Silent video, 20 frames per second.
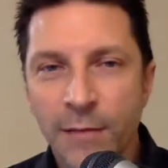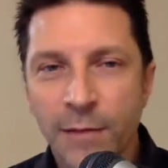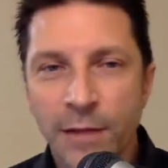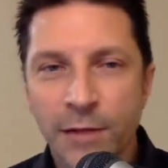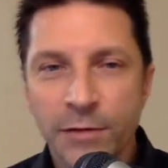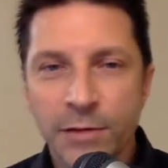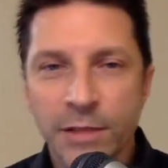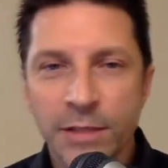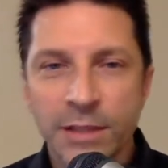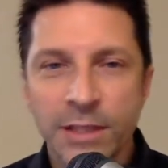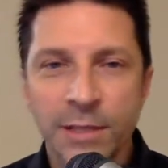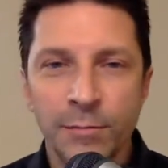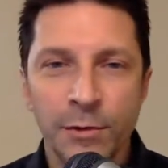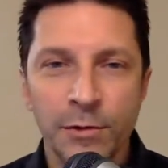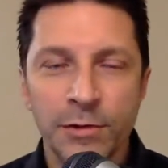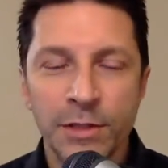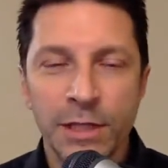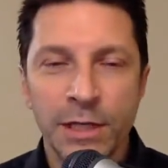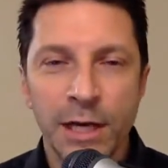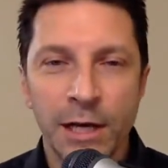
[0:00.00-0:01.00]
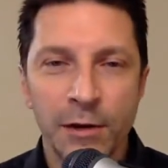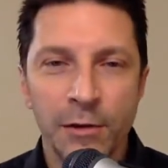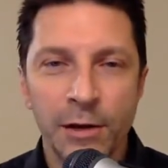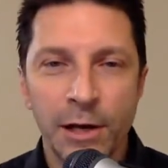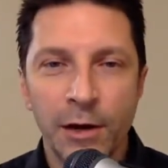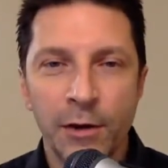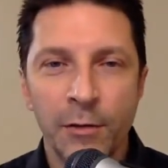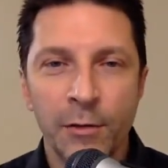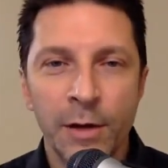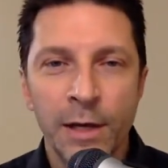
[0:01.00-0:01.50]
And there's a similar
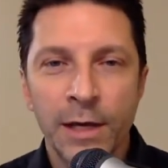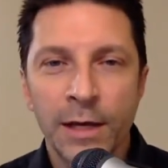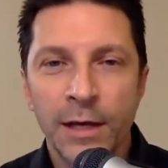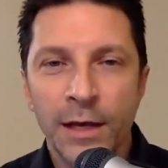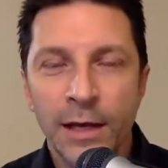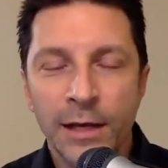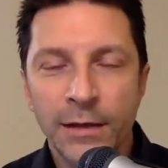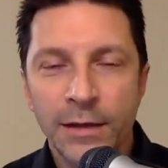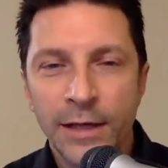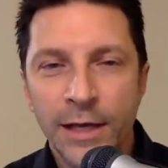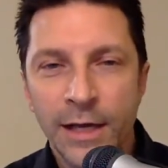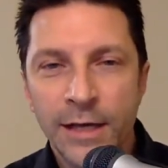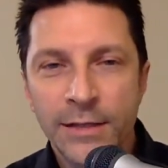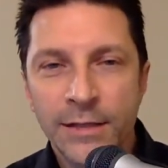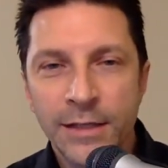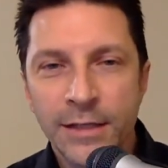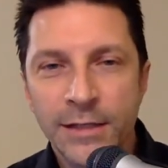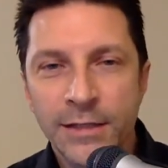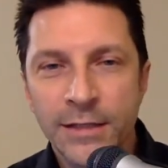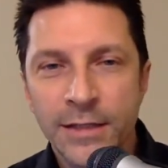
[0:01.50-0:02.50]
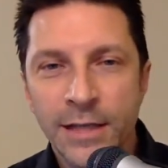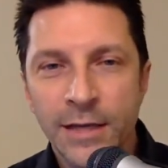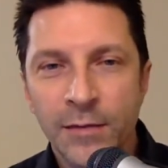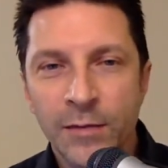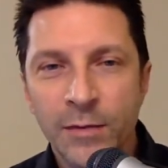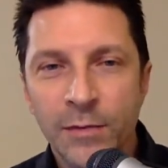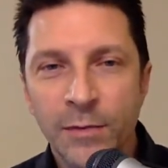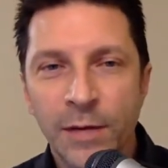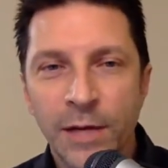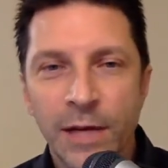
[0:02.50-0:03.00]
scenario in the ACC
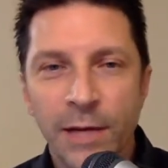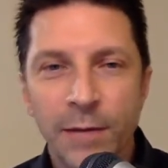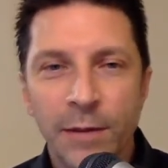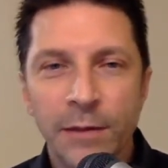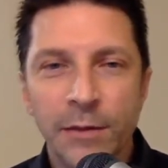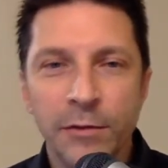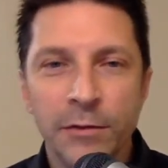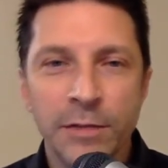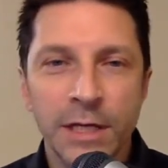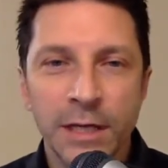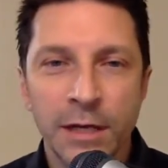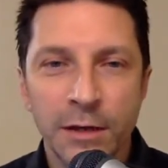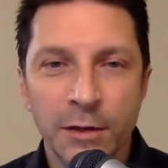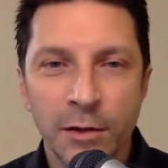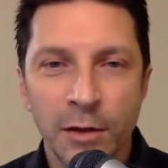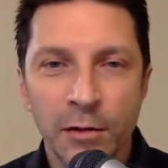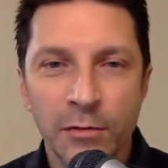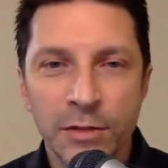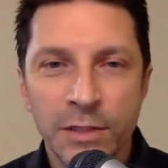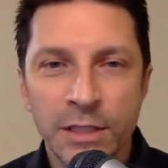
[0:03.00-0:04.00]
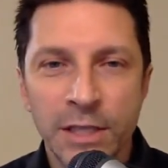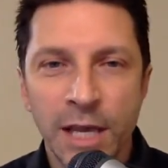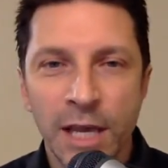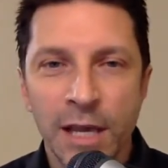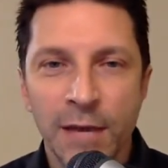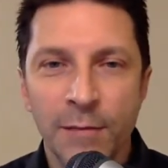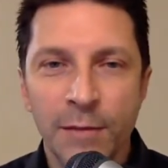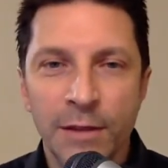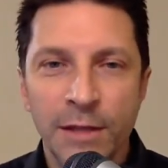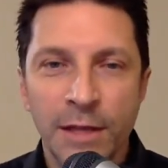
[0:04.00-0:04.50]
with Miami losing a close
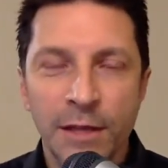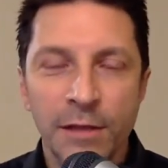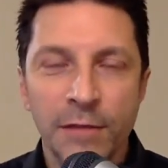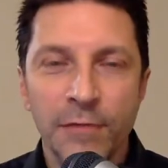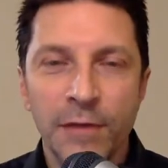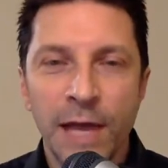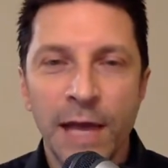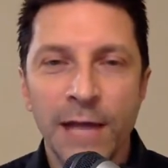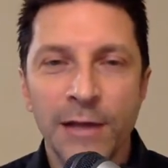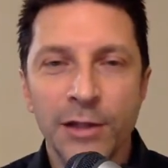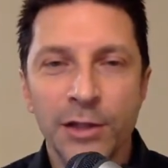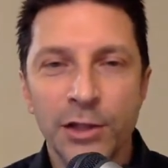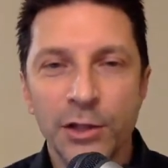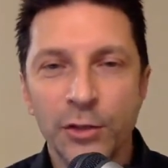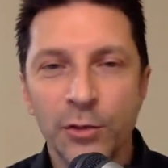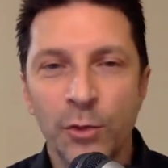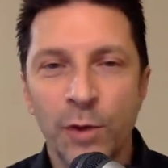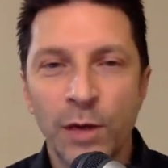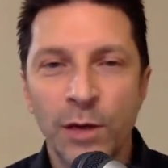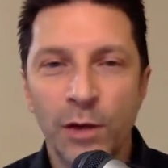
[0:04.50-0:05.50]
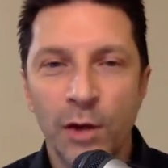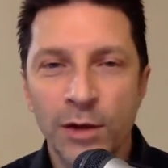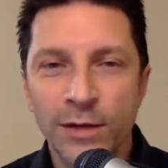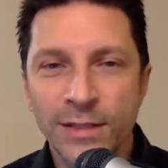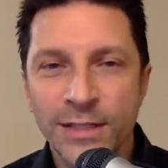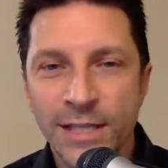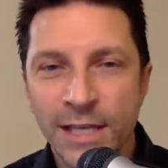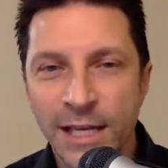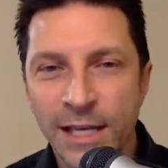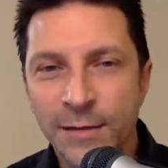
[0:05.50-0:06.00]
game. And then you've got two one loss
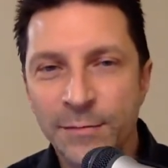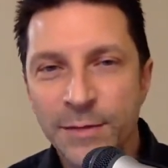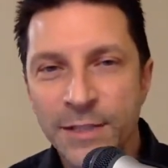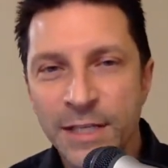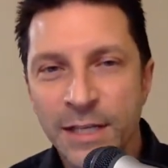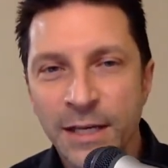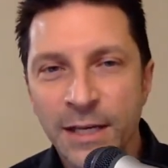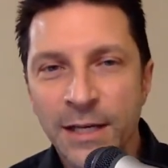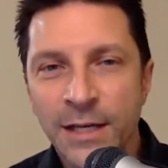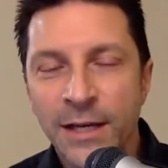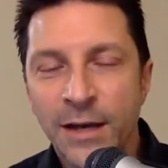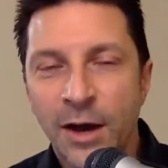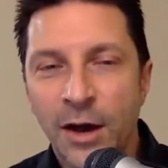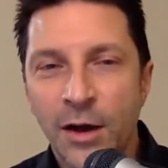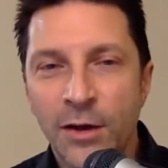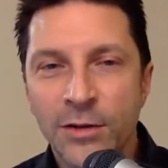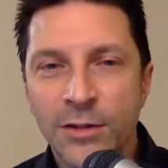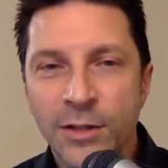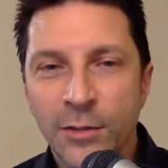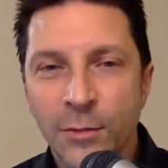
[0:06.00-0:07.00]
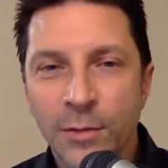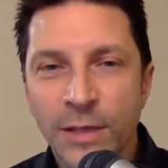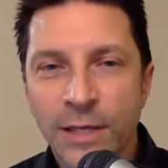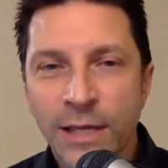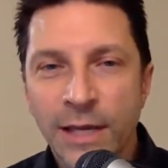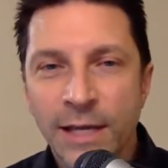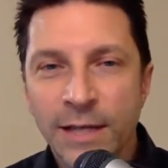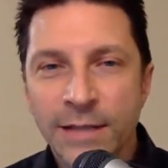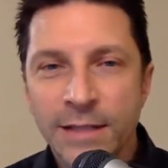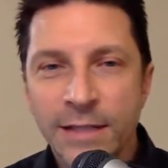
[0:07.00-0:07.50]
teams also with
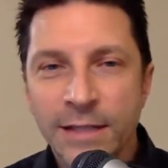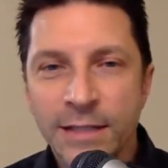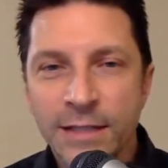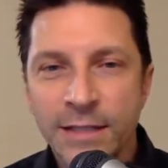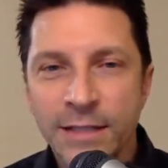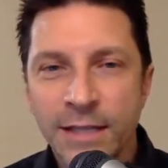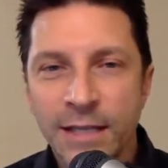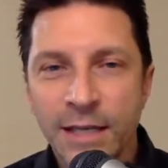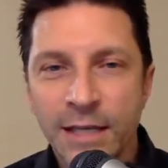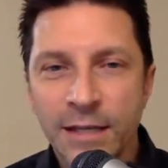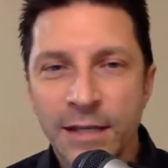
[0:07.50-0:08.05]
the ACC.